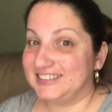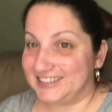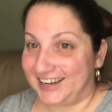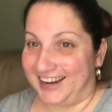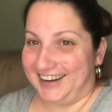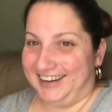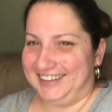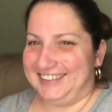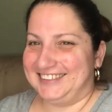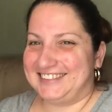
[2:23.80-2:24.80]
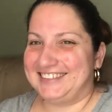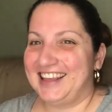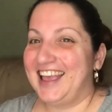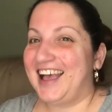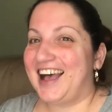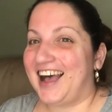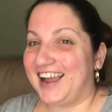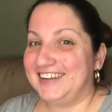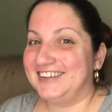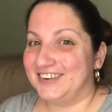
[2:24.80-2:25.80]
chance
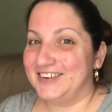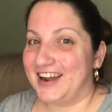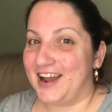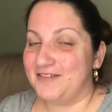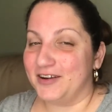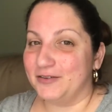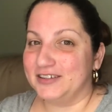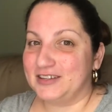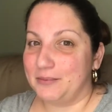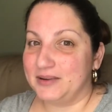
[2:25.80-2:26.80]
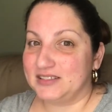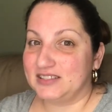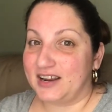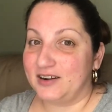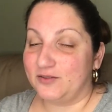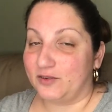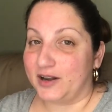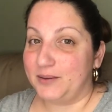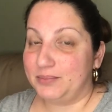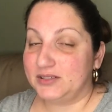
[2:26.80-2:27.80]
I don't have it, which I'm excited for.
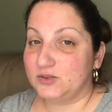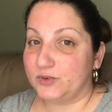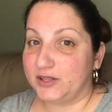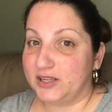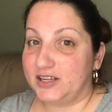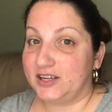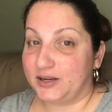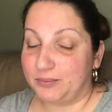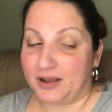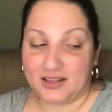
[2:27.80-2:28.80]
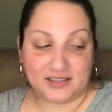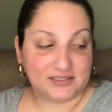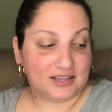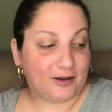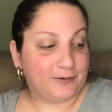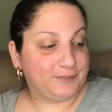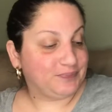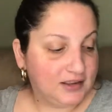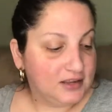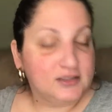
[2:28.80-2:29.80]
He puts really good palettes out.
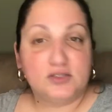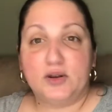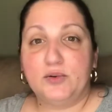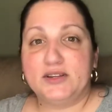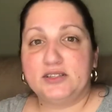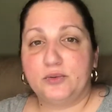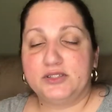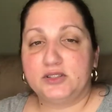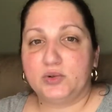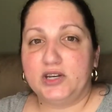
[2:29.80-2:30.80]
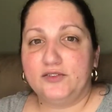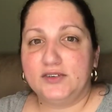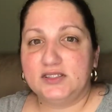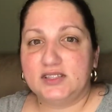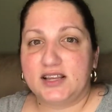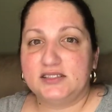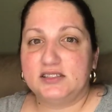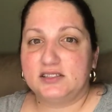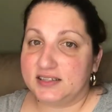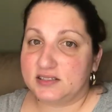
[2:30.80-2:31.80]
So anyways, there was three different
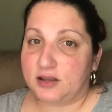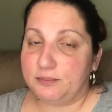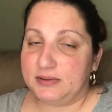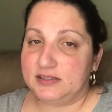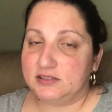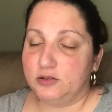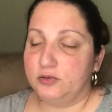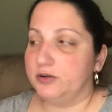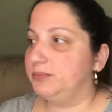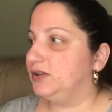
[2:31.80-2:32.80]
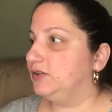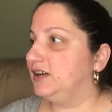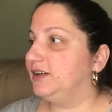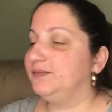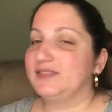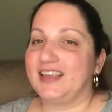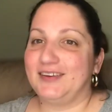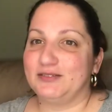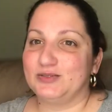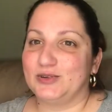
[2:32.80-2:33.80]
sizes. His company's Lunar Beauty.
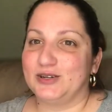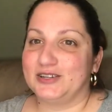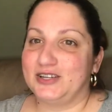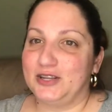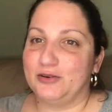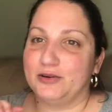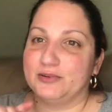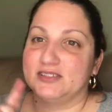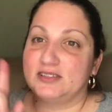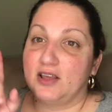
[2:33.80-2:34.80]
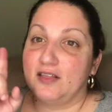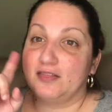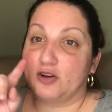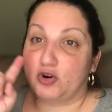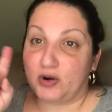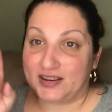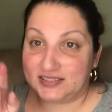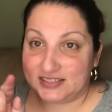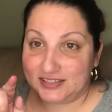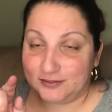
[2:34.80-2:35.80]
It was real cute. It was the
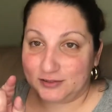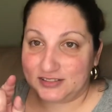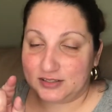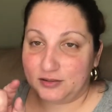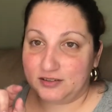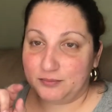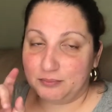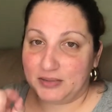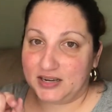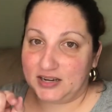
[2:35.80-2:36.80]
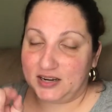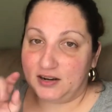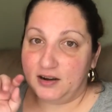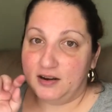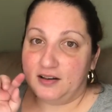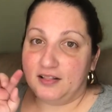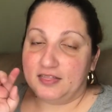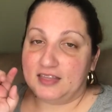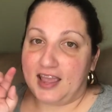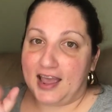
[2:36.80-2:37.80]
crescent was the mini,
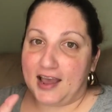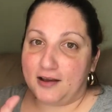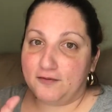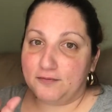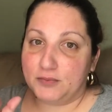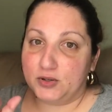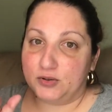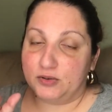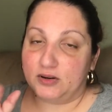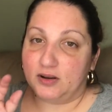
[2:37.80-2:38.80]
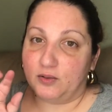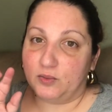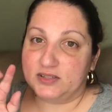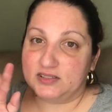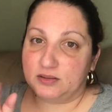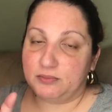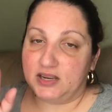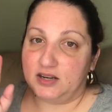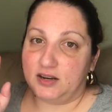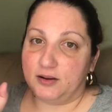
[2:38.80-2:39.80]
the half moon was the
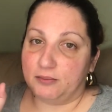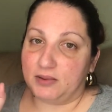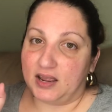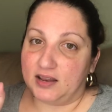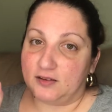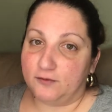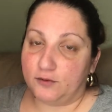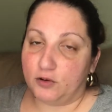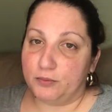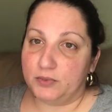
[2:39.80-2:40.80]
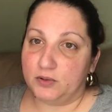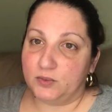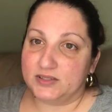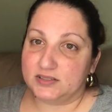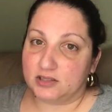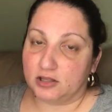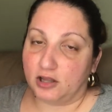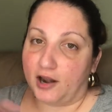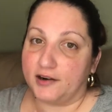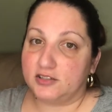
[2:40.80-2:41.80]
medium, and the full moon was the
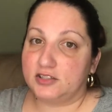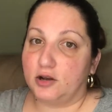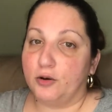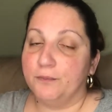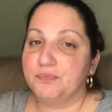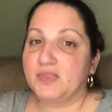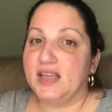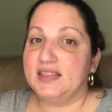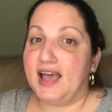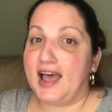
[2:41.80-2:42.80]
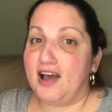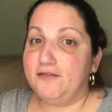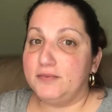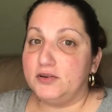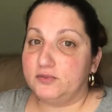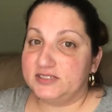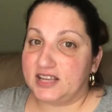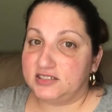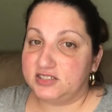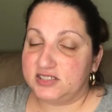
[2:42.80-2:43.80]
large. So the half moon was
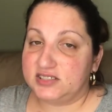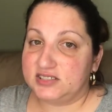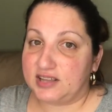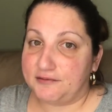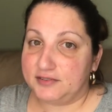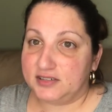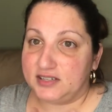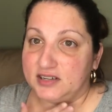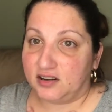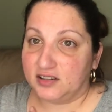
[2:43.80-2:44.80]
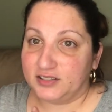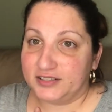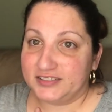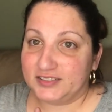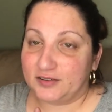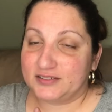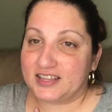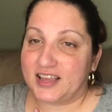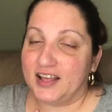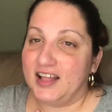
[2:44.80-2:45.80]
actually $70. So I was
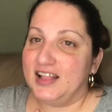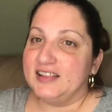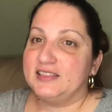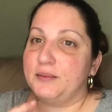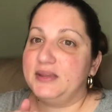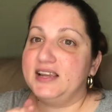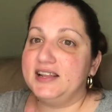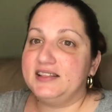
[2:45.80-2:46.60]
like, let me get